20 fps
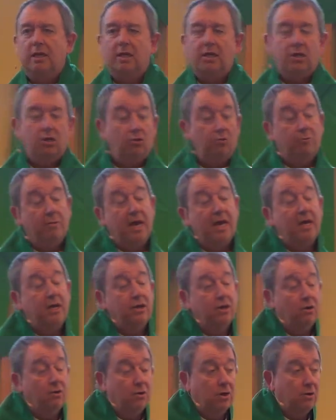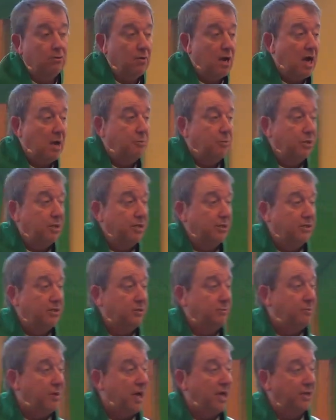You may know
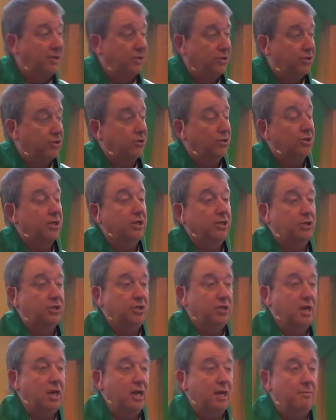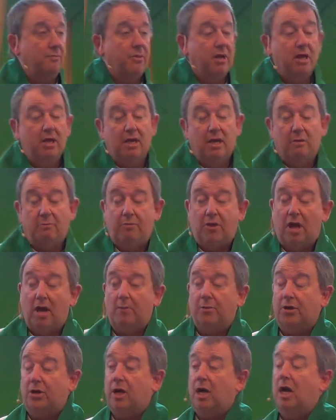Hierapolis by its Turkish name,
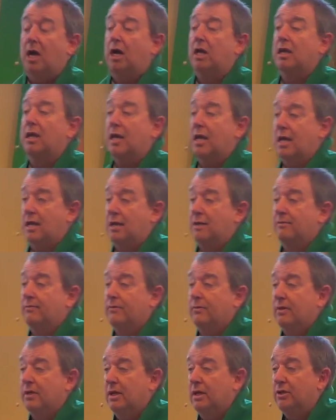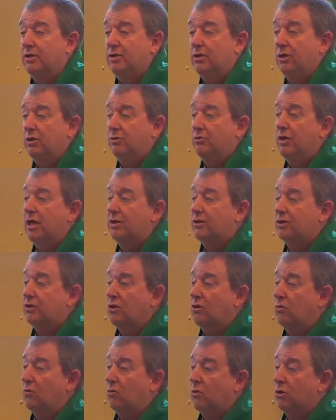Pamukkale. It's a
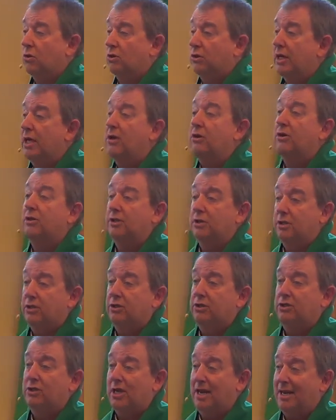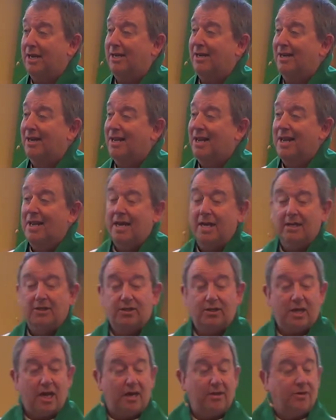UNESCO World Heritage Site.
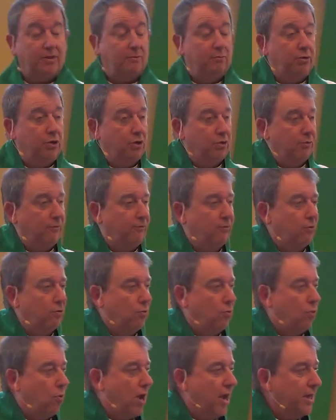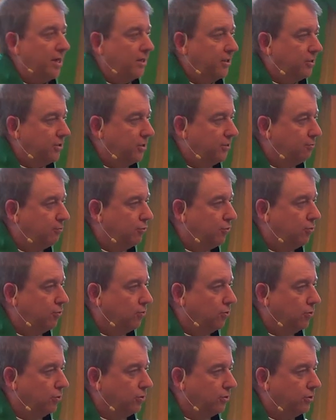It's got the beautiful white
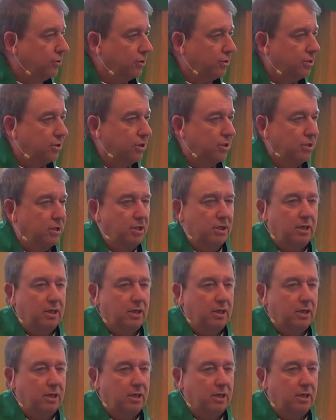pools